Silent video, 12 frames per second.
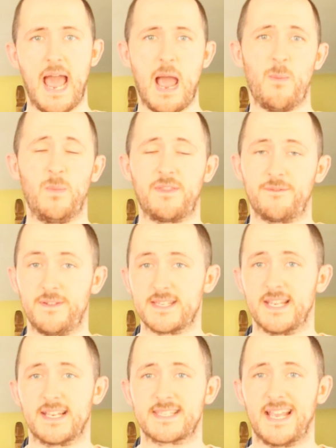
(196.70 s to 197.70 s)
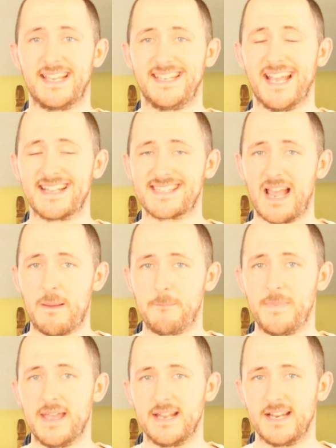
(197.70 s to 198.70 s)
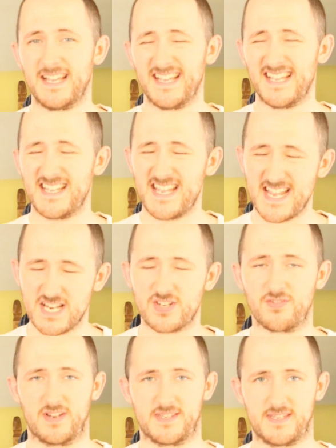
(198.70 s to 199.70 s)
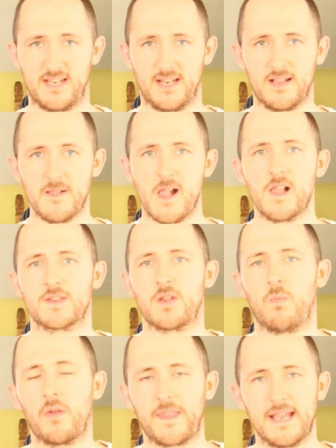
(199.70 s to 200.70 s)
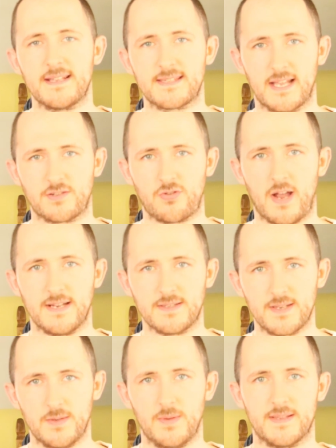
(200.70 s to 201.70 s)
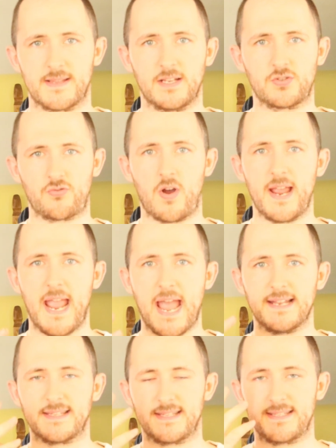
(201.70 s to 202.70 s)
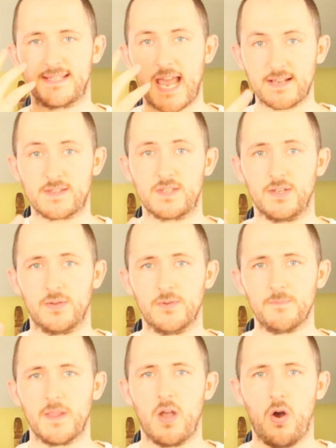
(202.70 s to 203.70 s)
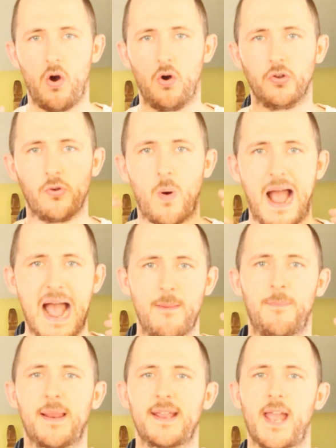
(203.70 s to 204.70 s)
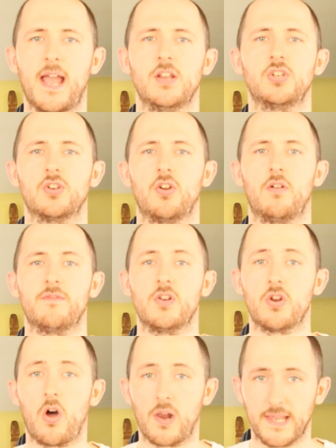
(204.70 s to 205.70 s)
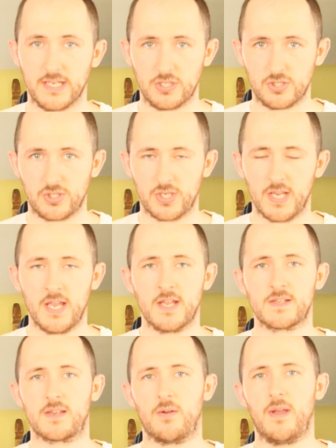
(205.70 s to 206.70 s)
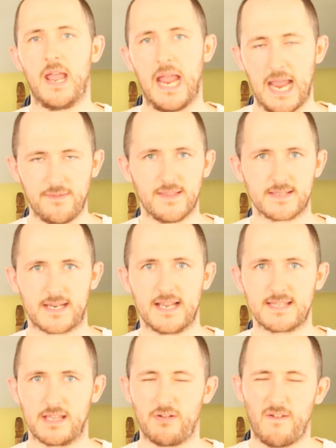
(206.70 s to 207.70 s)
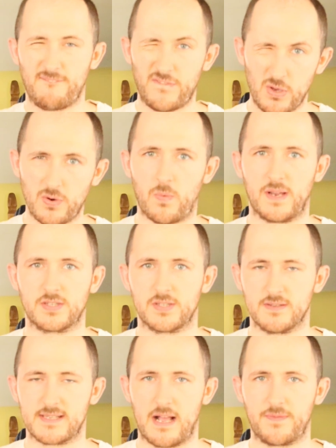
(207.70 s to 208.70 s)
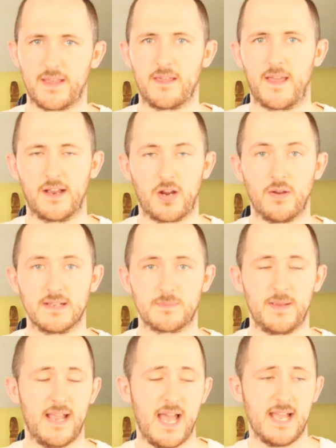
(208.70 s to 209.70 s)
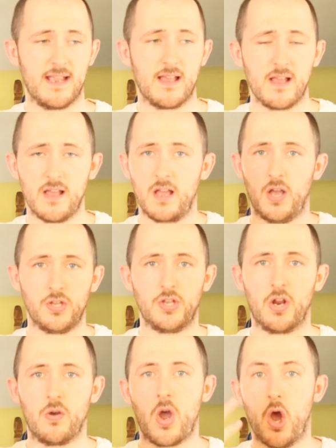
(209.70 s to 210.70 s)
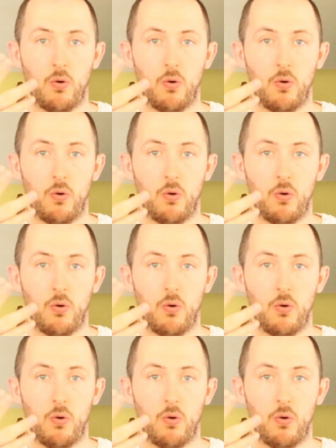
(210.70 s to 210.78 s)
and with physics it gets a bit interesting. So what they instead try and do is they try and test you on your application of knowledge. So in this case, there are a few questions out there that are going to be, hey, you know,